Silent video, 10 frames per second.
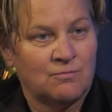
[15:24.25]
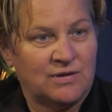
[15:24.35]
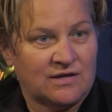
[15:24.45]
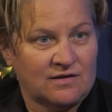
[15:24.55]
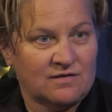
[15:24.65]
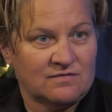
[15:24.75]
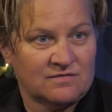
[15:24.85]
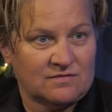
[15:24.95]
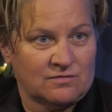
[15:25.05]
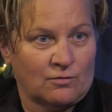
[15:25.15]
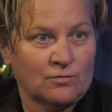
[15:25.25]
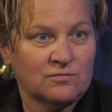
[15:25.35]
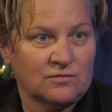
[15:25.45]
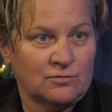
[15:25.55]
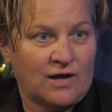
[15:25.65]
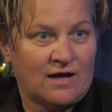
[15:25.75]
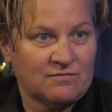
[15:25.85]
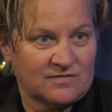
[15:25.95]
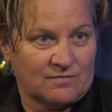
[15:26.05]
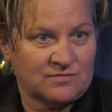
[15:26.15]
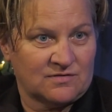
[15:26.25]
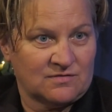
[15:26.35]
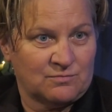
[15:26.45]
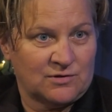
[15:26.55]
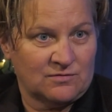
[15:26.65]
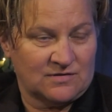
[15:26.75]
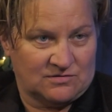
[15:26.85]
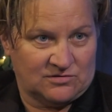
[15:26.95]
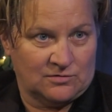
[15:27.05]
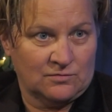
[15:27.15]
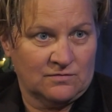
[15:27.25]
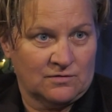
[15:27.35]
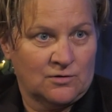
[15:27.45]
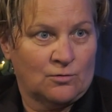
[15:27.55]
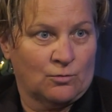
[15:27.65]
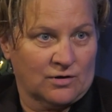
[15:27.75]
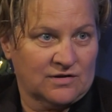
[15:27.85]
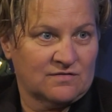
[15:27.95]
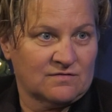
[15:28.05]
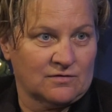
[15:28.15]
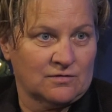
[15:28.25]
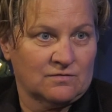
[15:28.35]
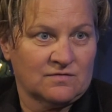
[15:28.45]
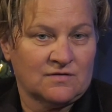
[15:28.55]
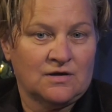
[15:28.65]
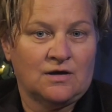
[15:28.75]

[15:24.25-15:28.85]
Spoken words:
because those who have substance abuse issues or concerns